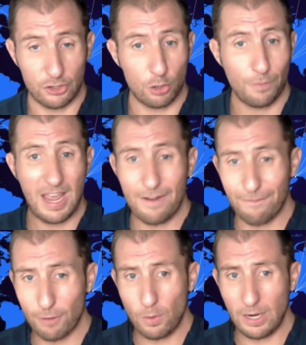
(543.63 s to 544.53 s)
So if
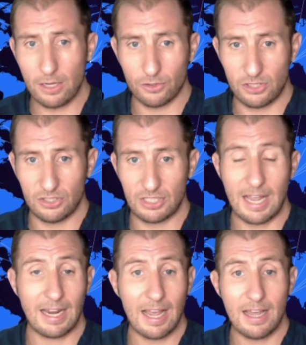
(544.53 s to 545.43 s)
everyone else is
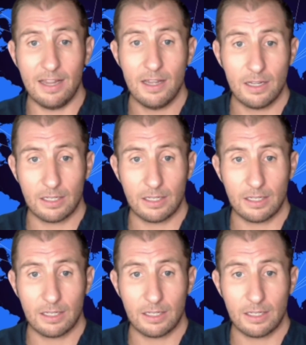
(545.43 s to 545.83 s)
saying, hey,